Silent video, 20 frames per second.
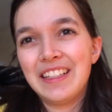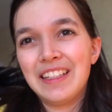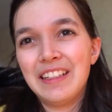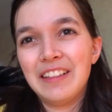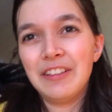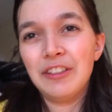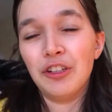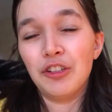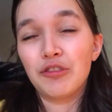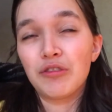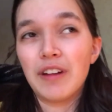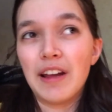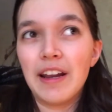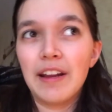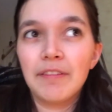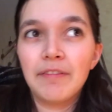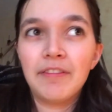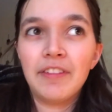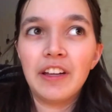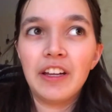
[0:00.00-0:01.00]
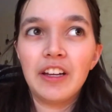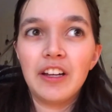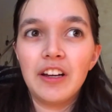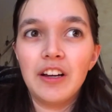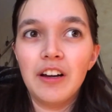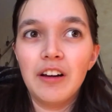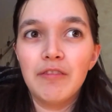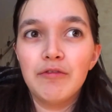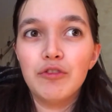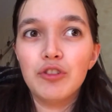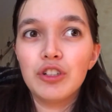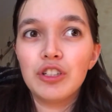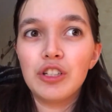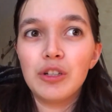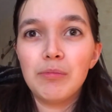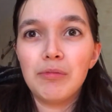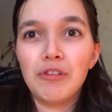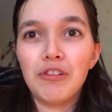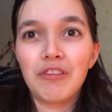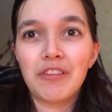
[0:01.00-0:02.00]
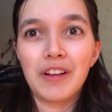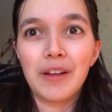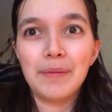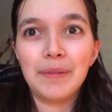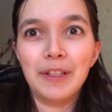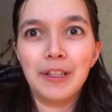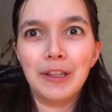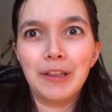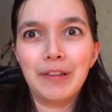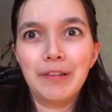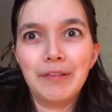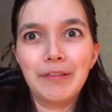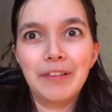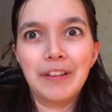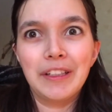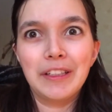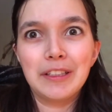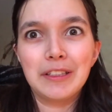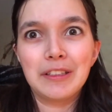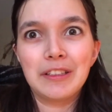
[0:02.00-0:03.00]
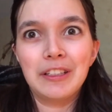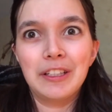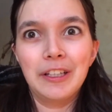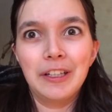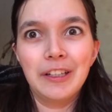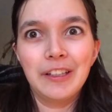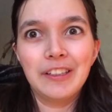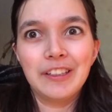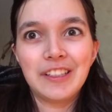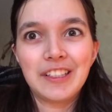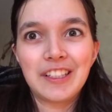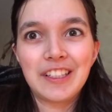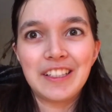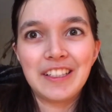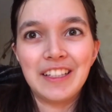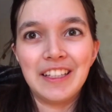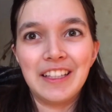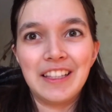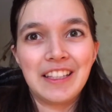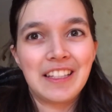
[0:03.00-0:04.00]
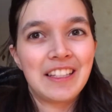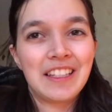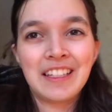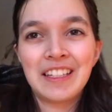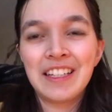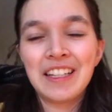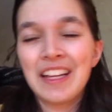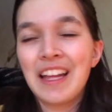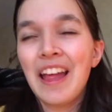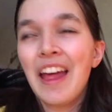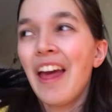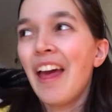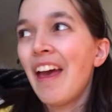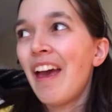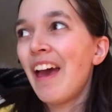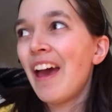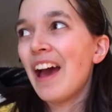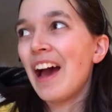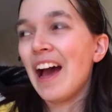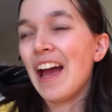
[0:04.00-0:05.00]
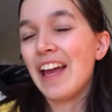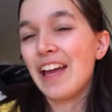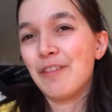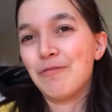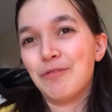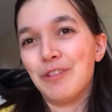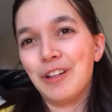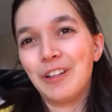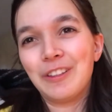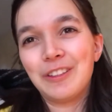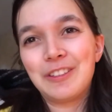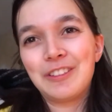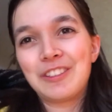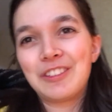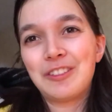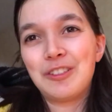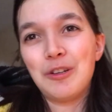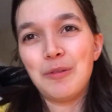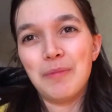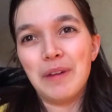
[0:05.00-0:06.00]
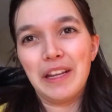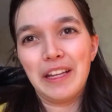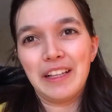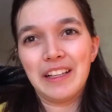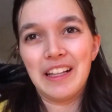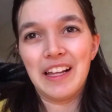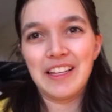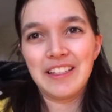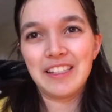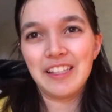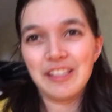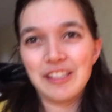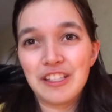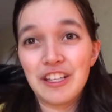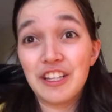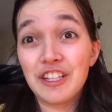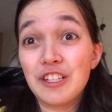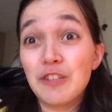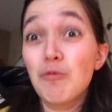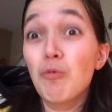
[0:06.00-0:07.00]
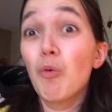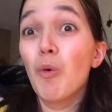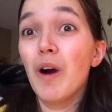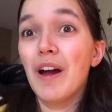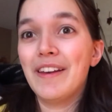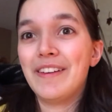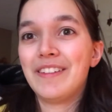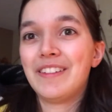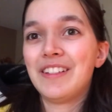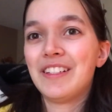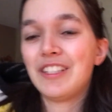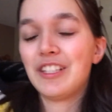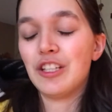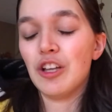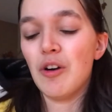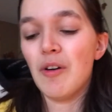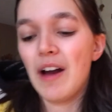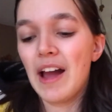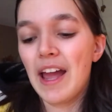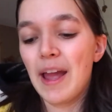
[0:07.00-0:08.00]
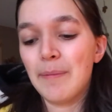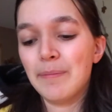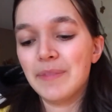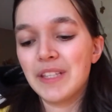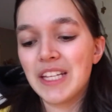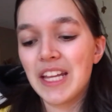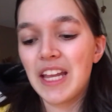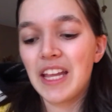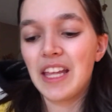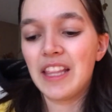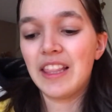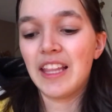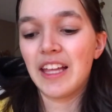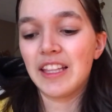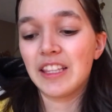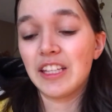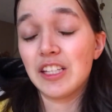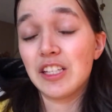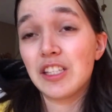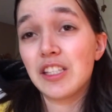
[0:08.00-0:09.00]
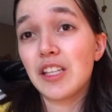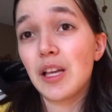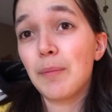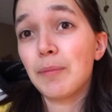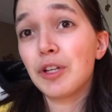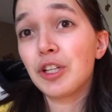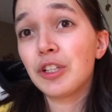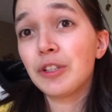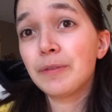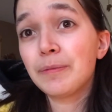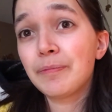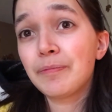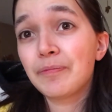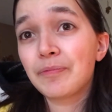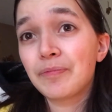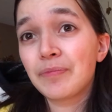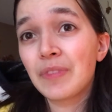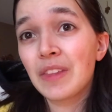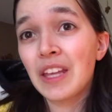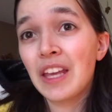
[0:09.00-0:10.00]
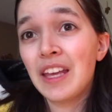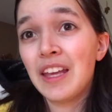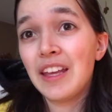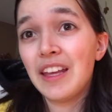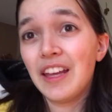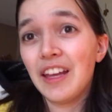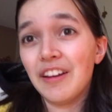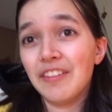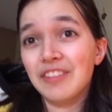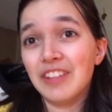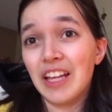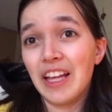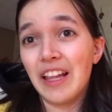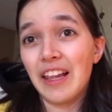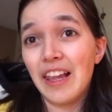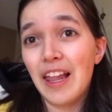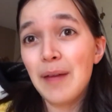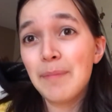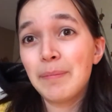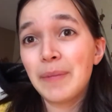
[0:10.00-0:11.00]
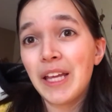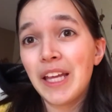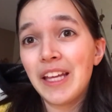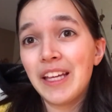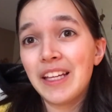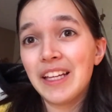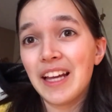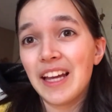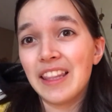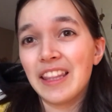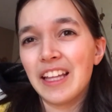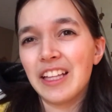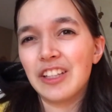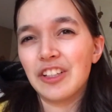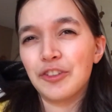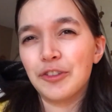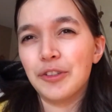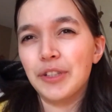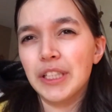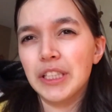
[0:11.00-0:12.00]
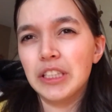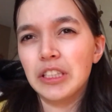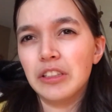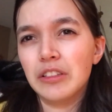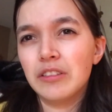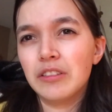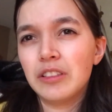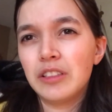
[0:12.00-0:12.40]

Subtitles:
you're trying to fit a 4-year program in 3 years. I had one too many classes, one. So I am taking that this summer. If they let me, I think they're going to.